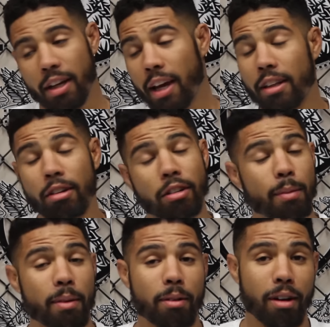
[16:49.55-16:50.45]
And don't
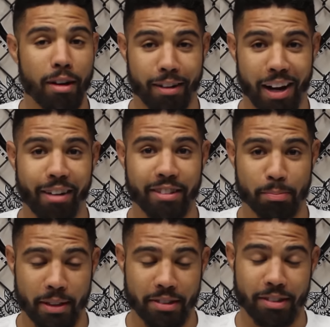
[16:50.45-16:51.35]
get me wrong, I was
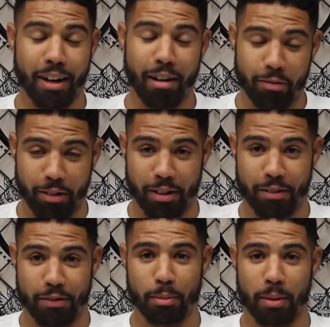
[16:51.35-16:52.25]
pissed off for a few